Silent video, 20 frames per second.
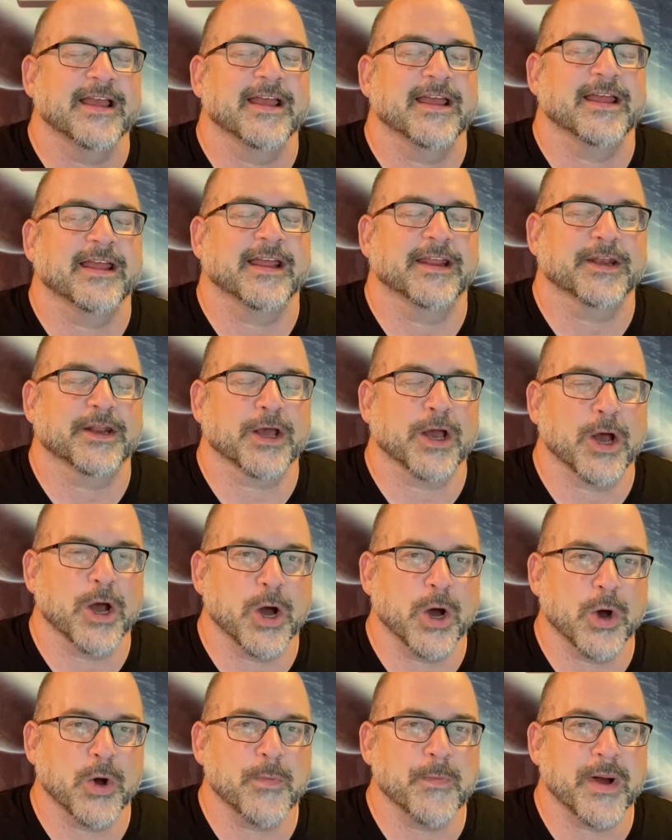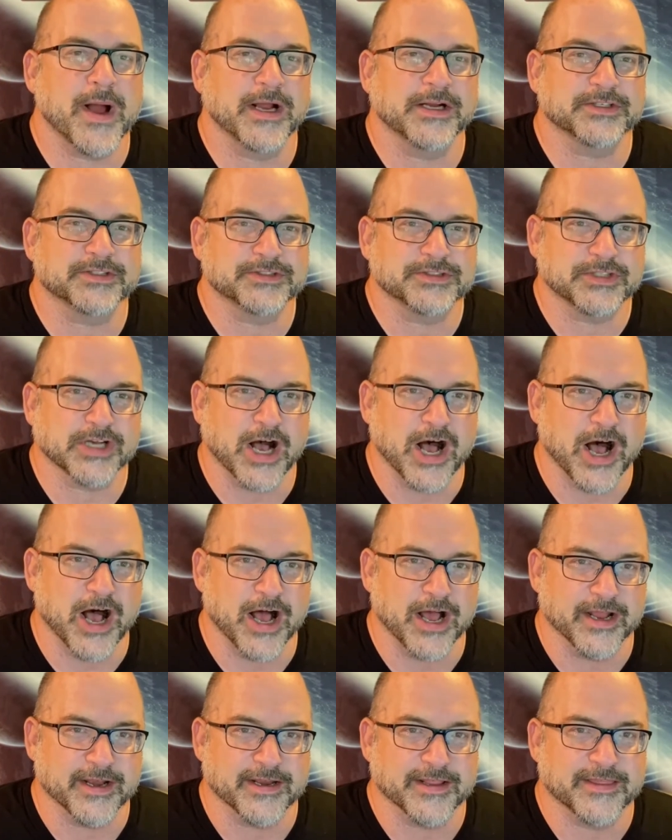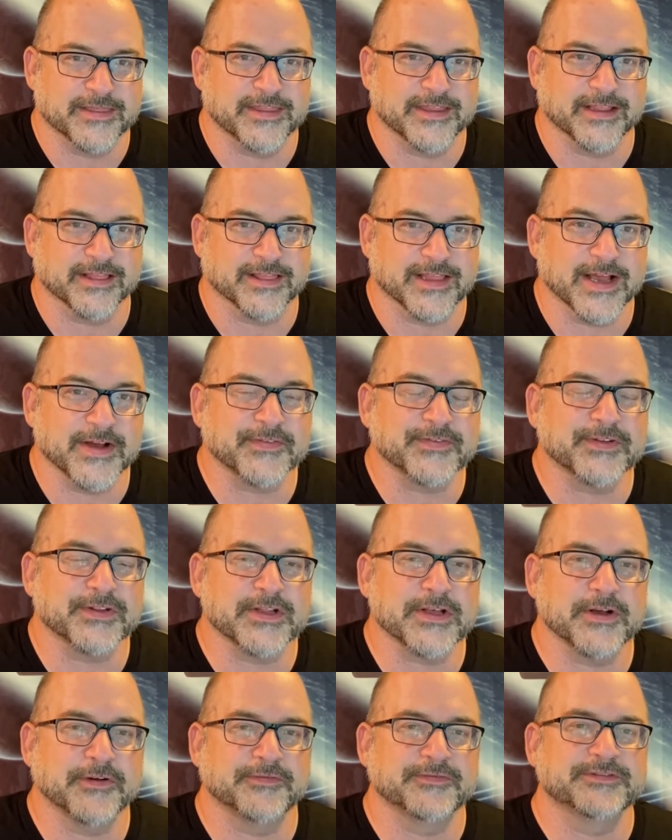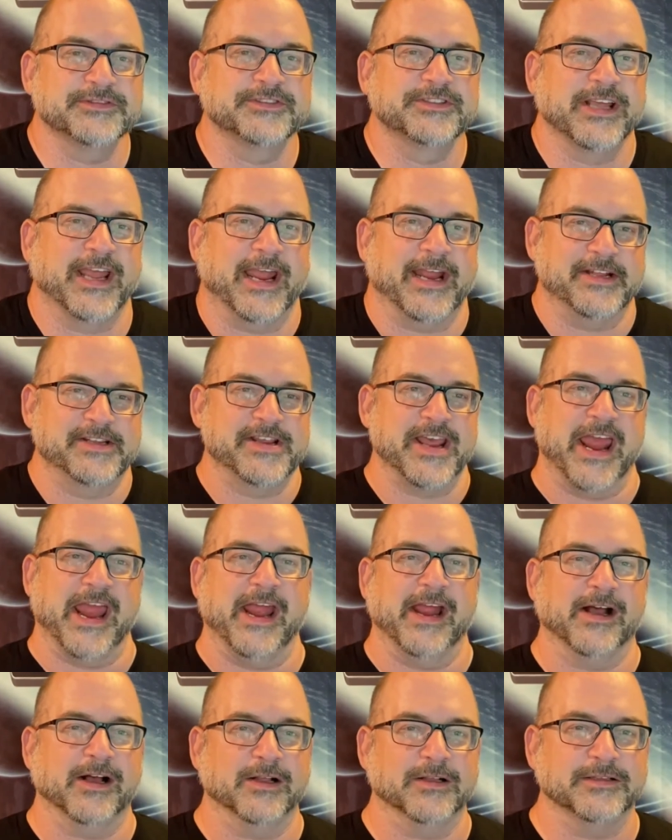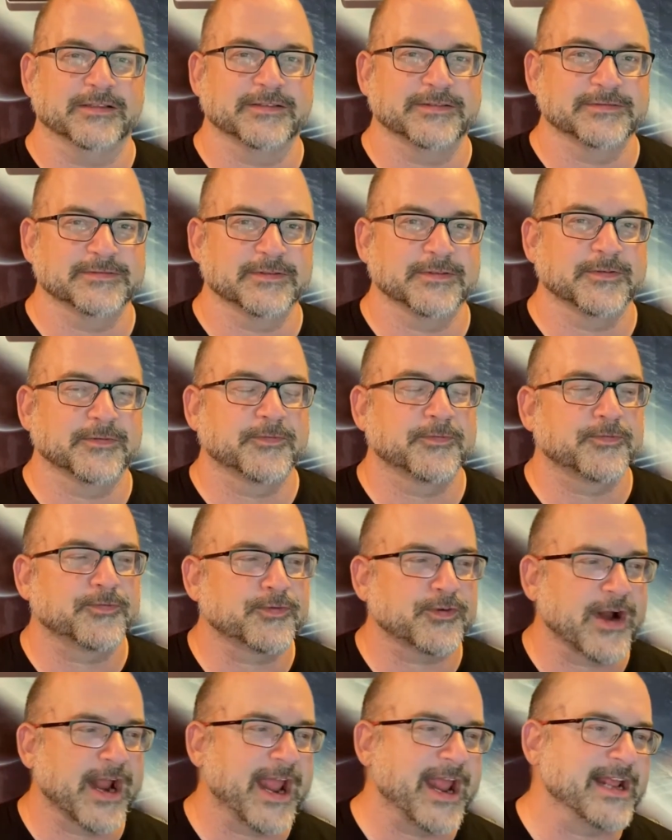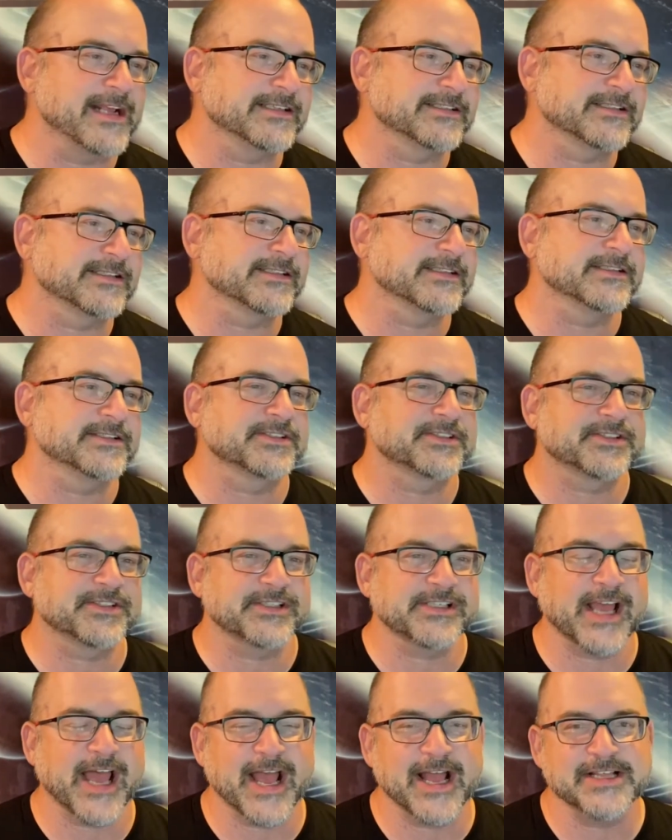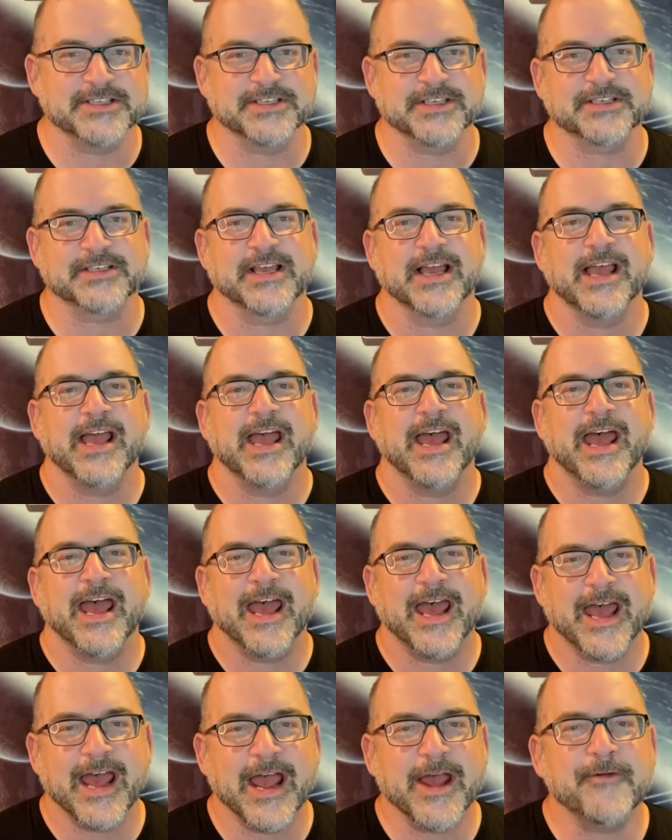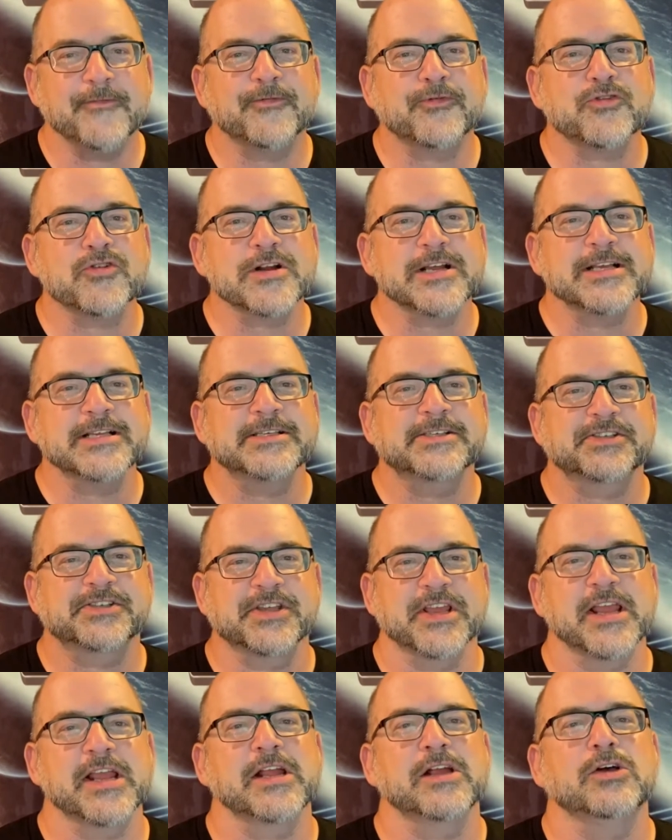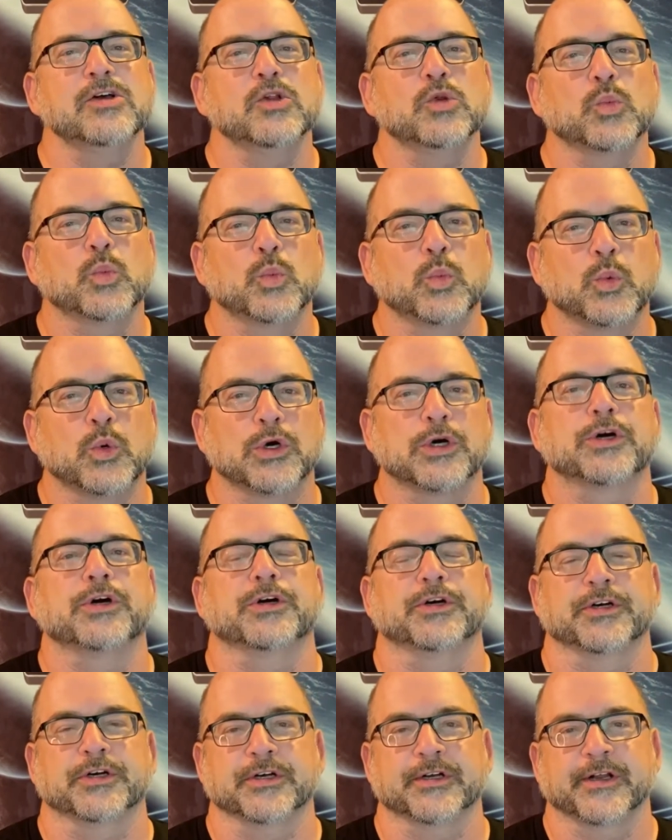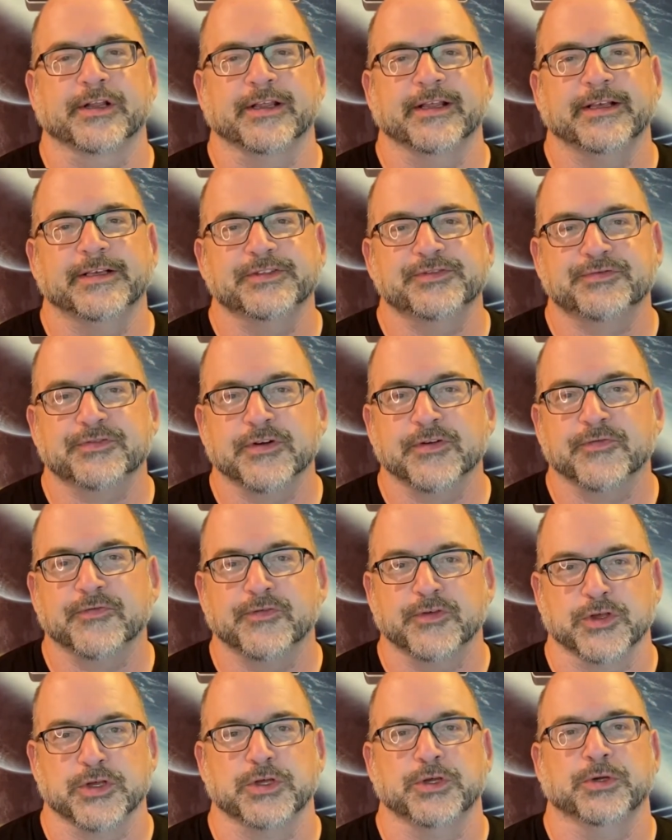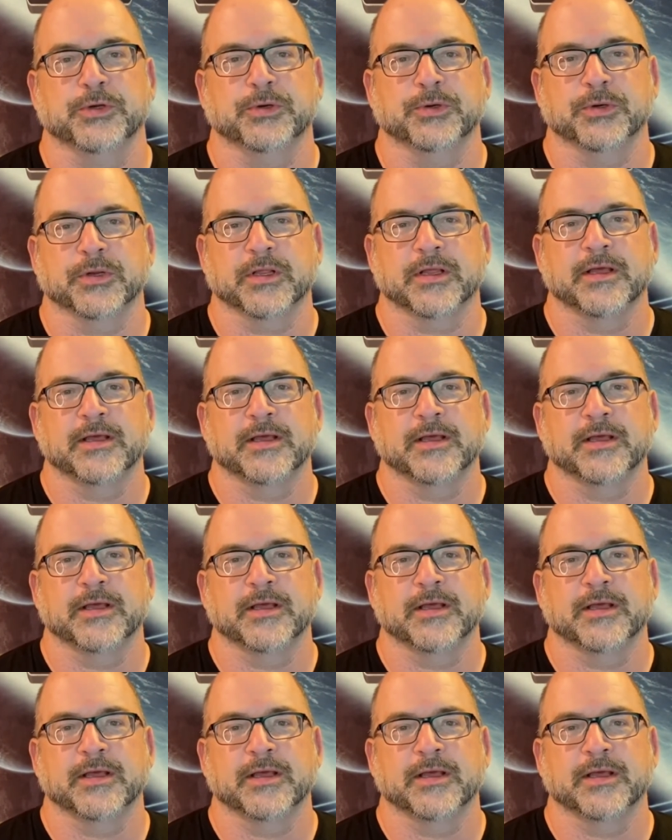and oh my God, the level of detail, phrases, sentences, every single word is reviewed